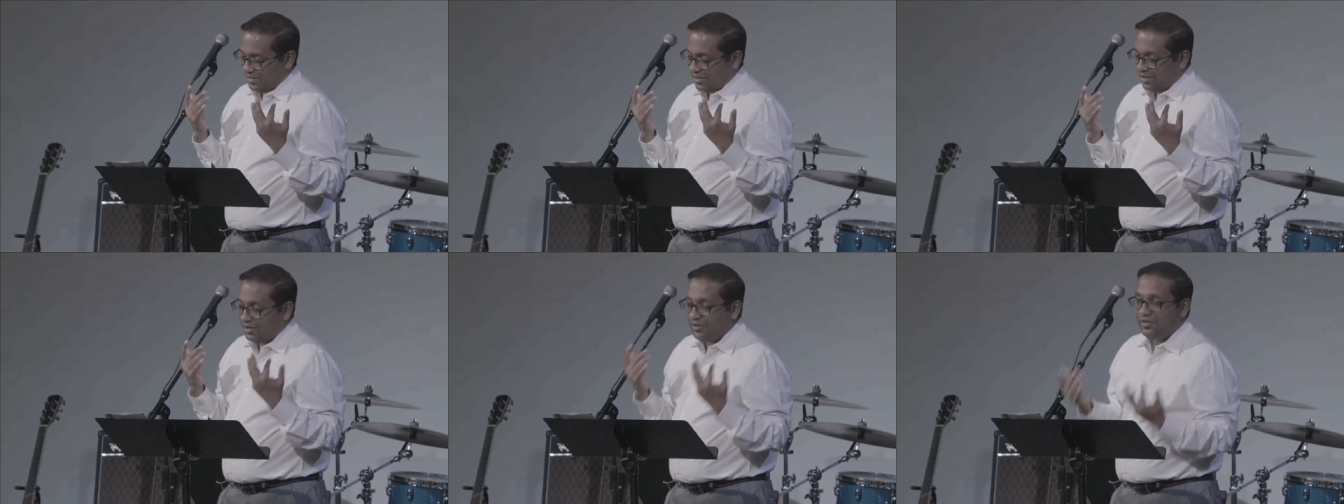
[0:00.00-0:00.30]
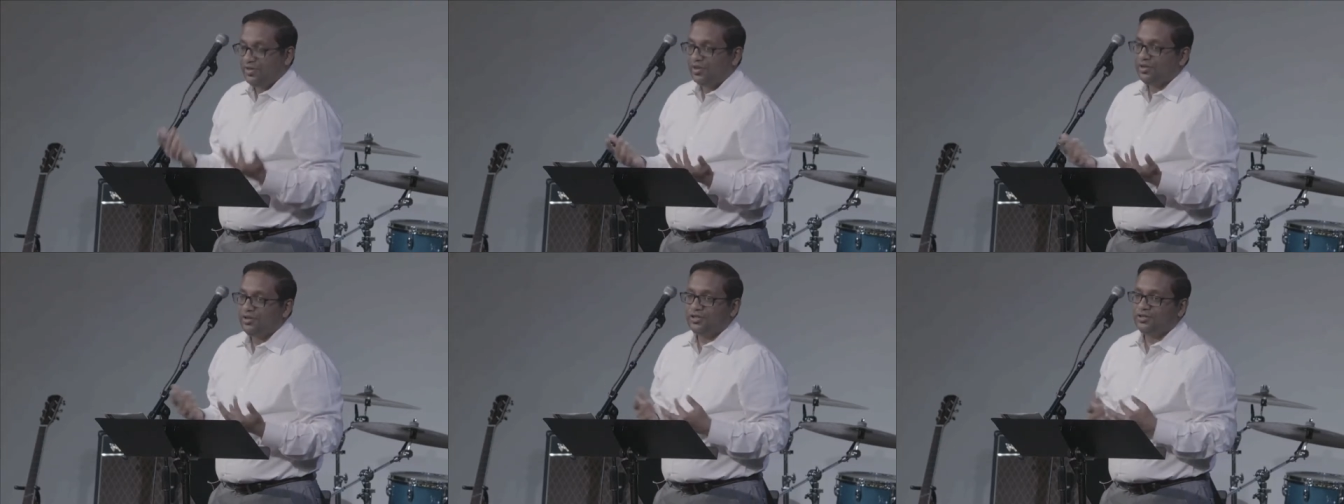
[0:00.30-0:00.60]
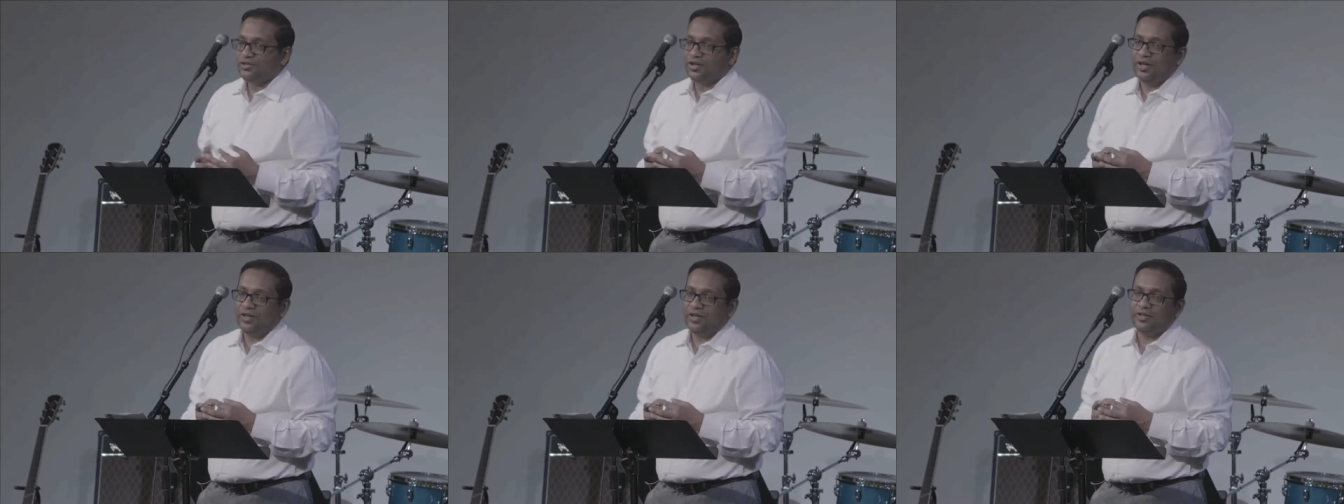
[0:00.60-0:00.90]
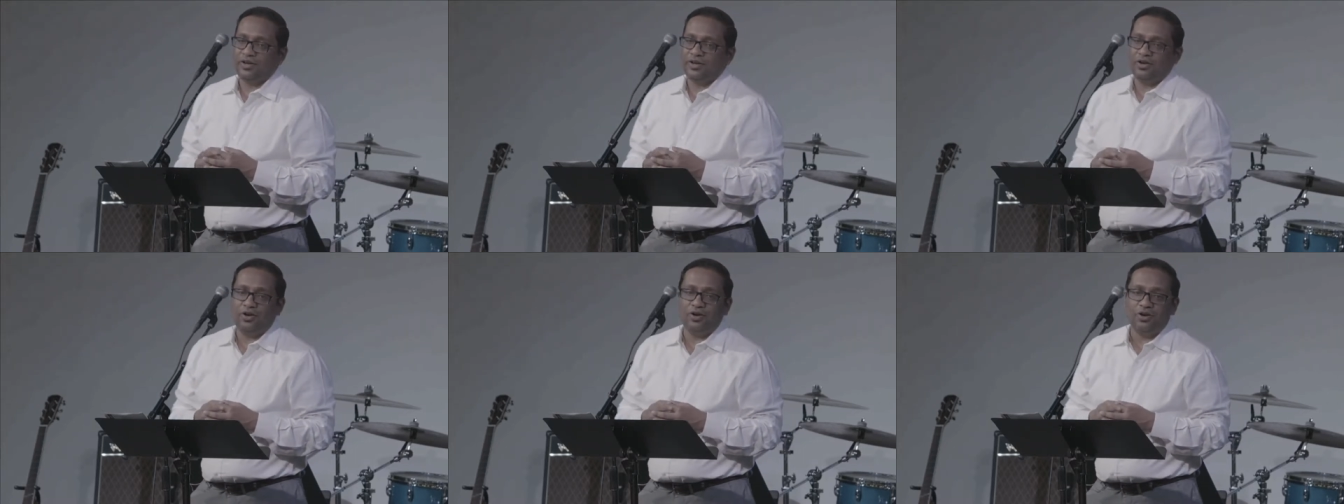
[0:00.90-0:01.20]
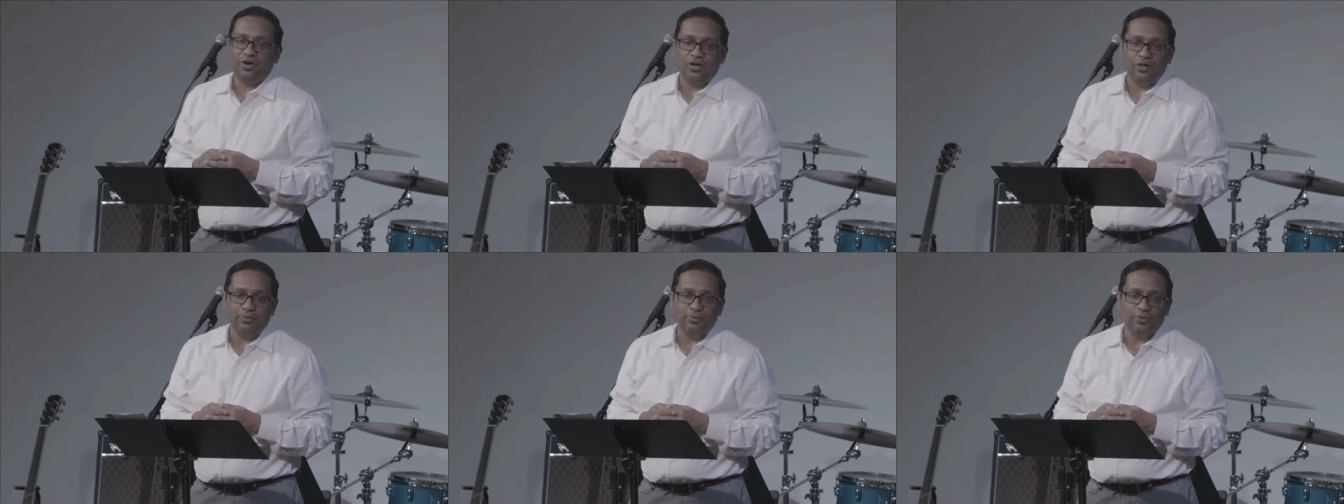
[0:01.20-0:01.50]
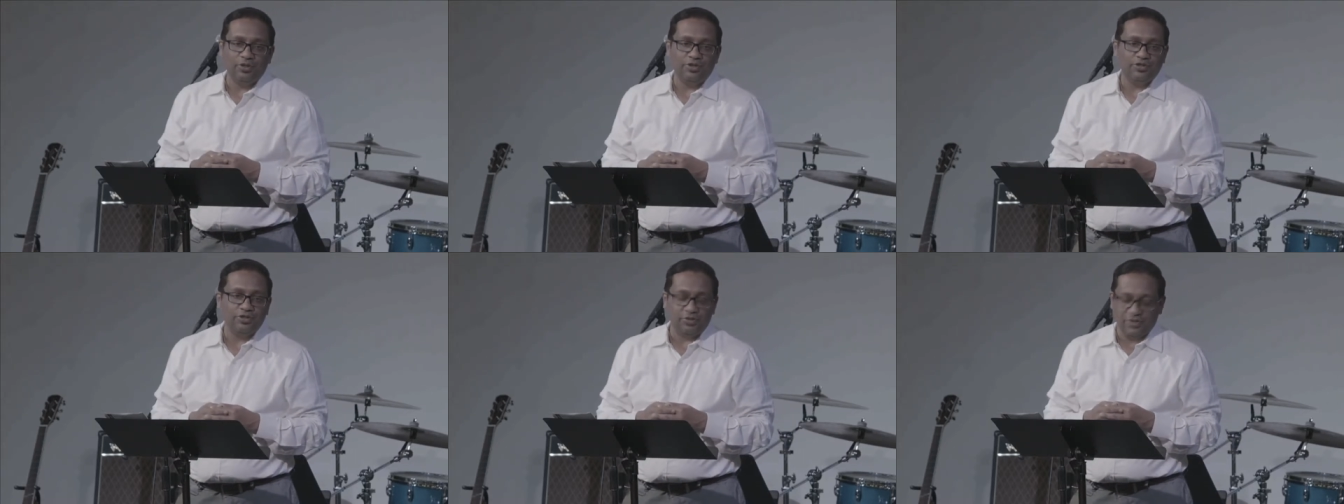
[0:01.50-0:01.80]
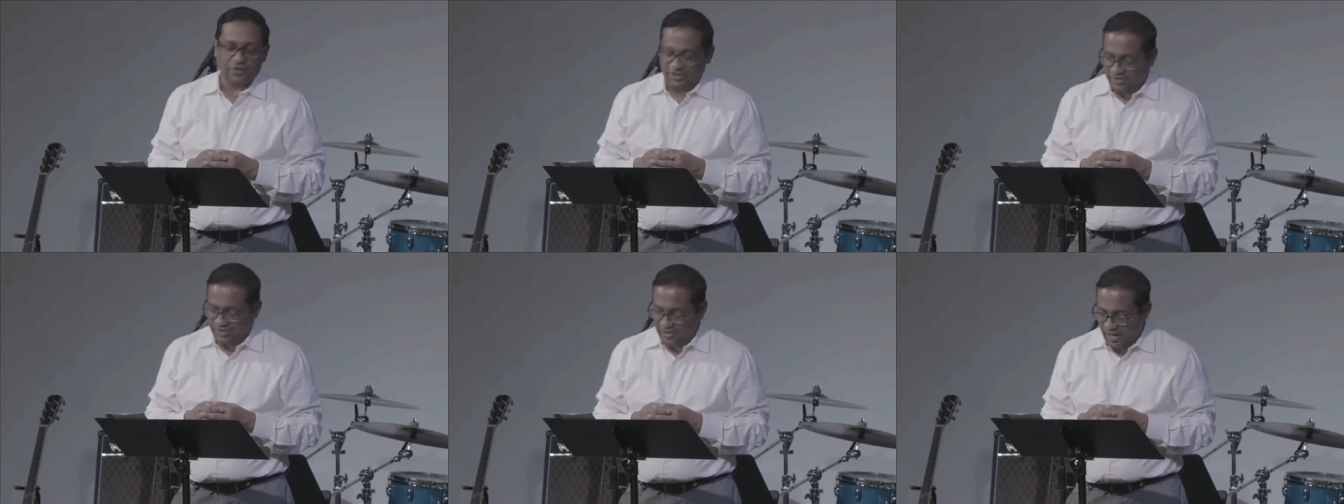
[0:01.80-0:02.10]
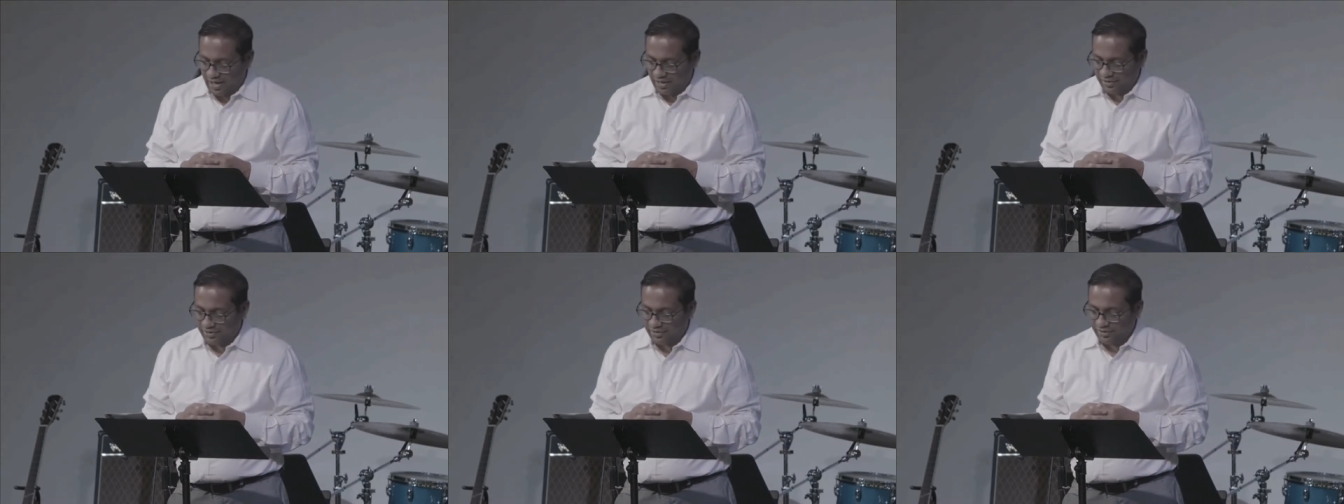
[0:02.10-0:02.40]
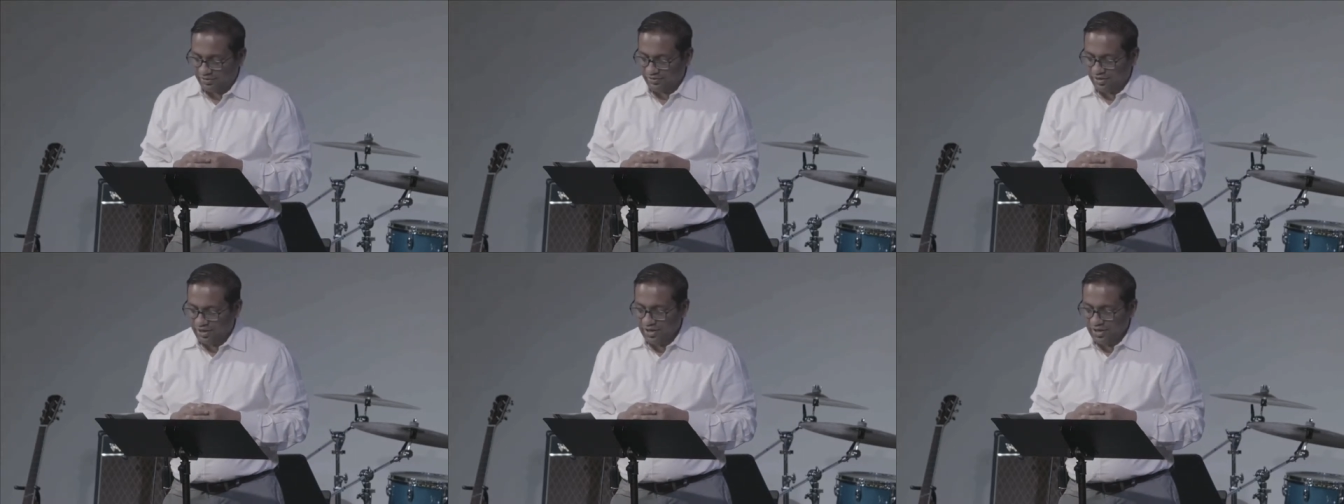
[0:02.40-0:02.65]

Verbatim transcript: are there trying to harm you, to attack you.